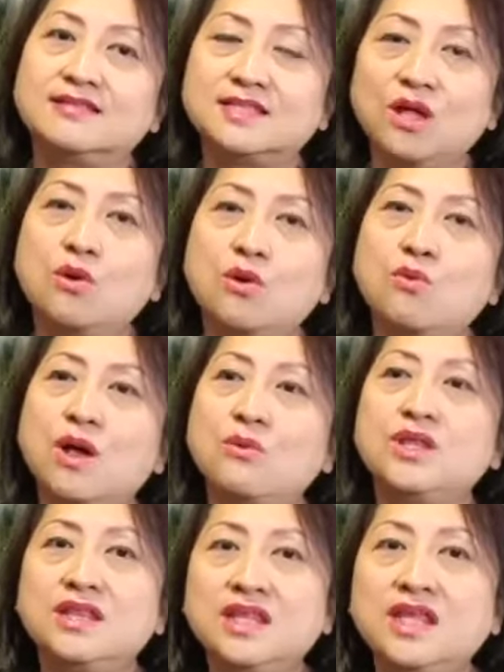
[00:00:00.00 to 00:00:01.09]
And so
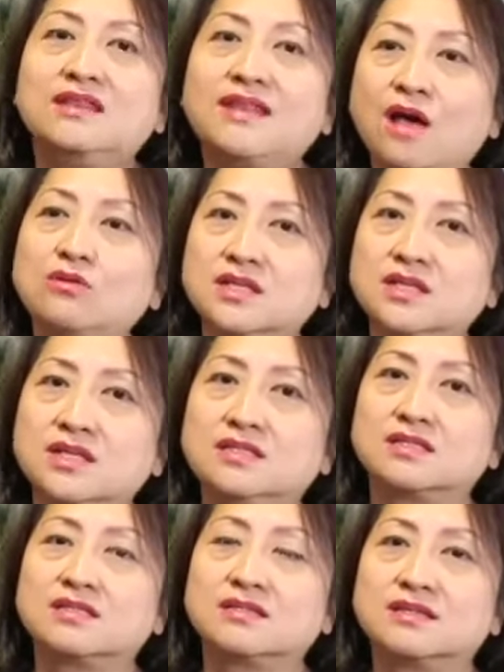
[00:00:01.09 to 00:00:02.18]
what we need now
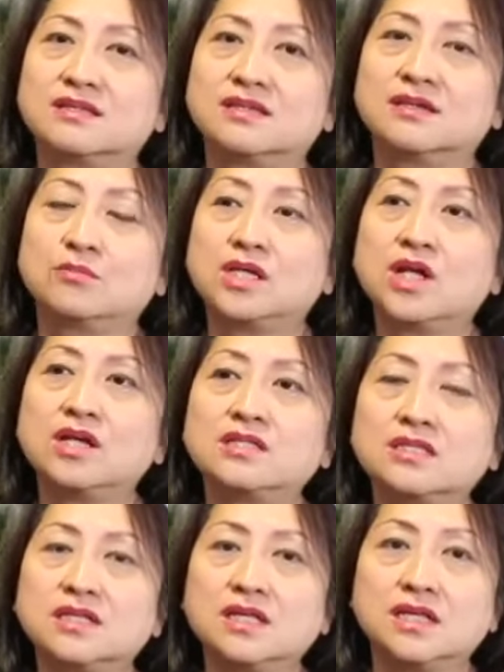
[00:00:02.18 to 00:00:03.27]
is,
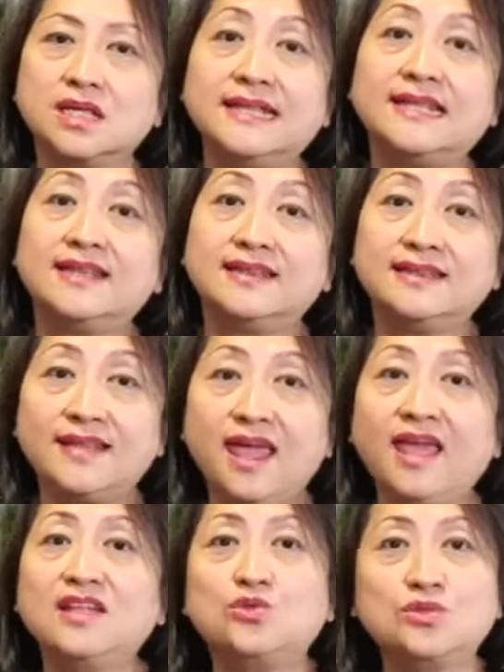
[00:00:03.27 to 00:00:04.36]
because in the
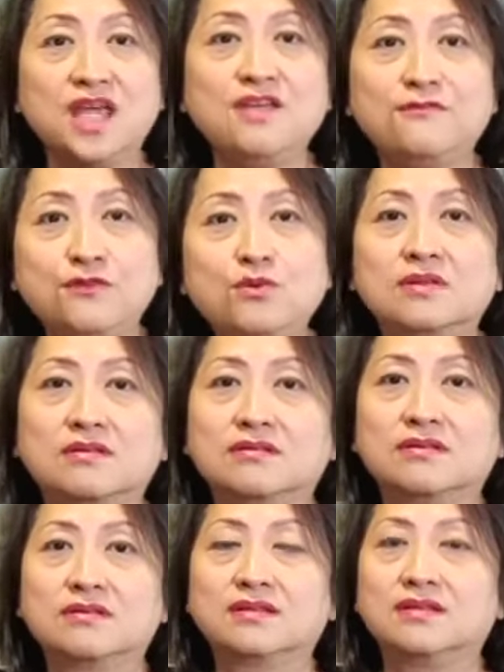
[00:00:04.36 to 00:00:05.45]
day-to-day food
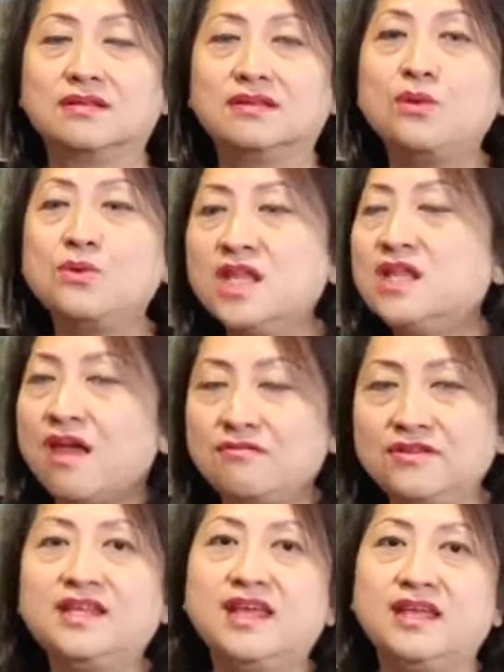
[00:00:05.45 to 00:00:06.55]
that we eat
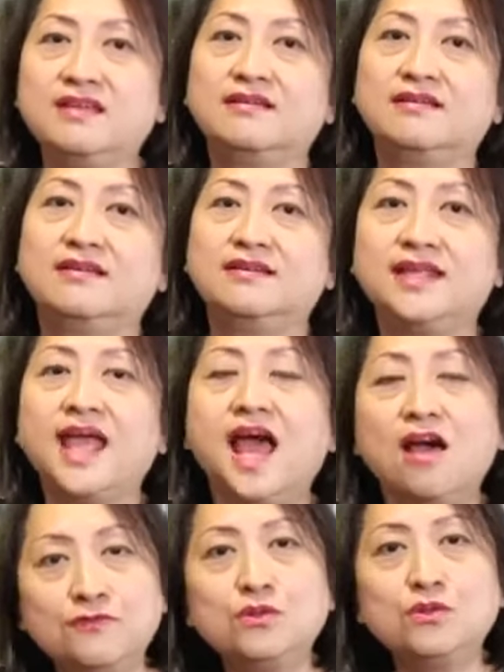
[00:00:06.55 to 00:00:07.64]
every day,
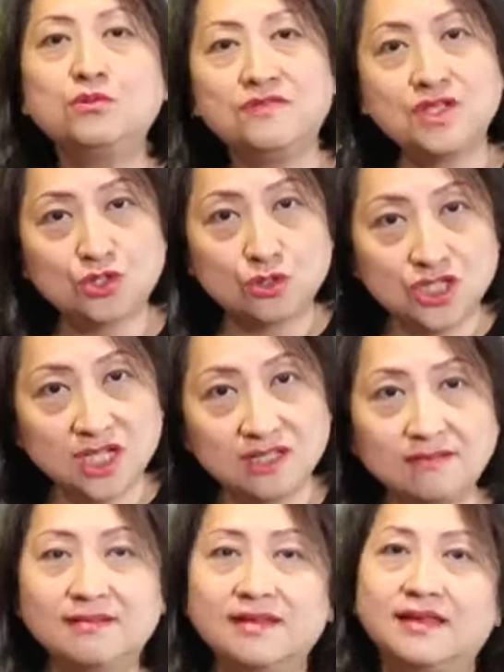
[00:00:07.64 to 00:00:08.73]
there are food with estrogen
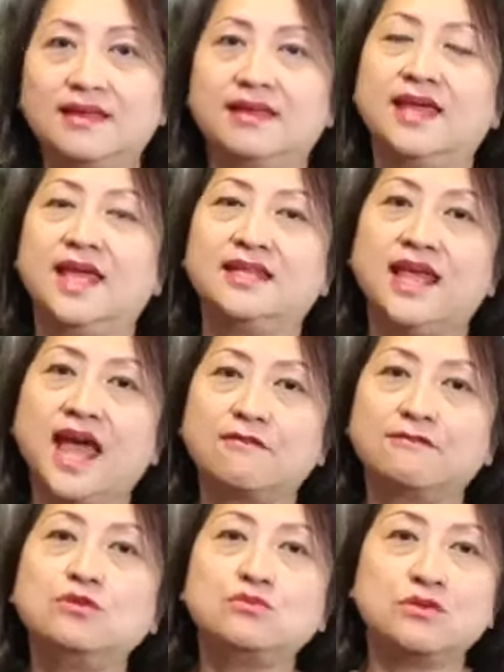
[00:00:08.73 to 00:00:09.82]
and there
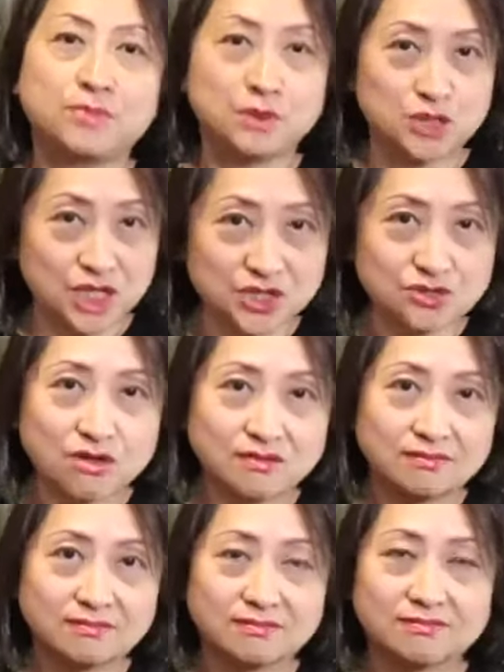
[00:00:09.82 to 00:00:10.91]
are food with
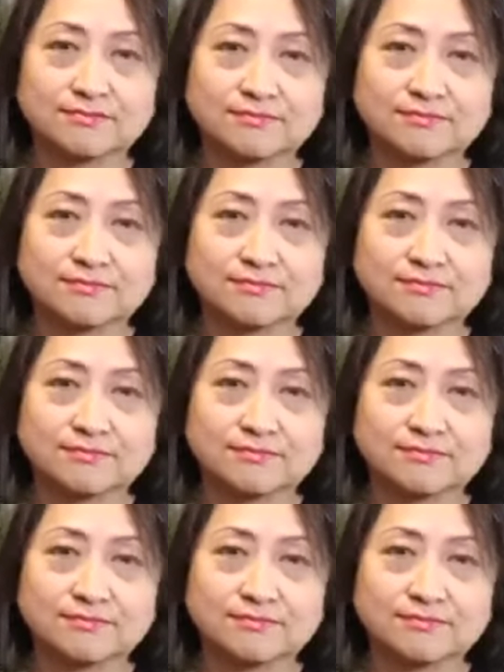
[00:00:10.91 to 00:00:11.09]
progesterone.